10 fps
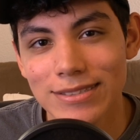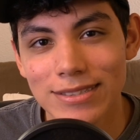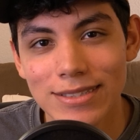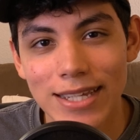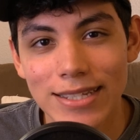
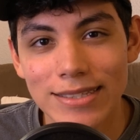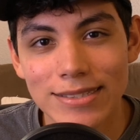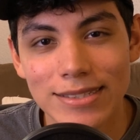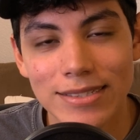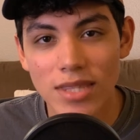that he's
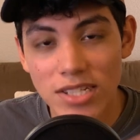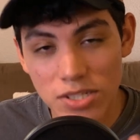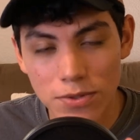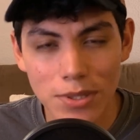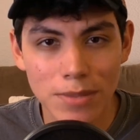in, not just
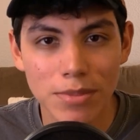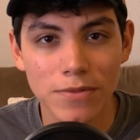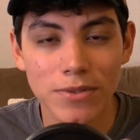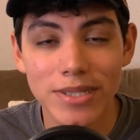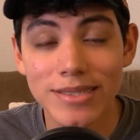for him, but
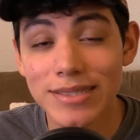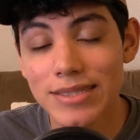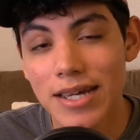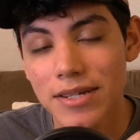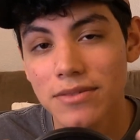for his
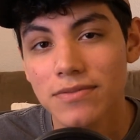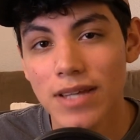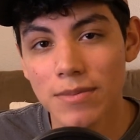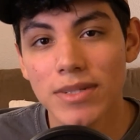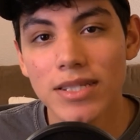entire
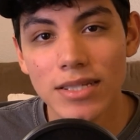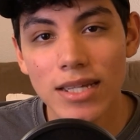family.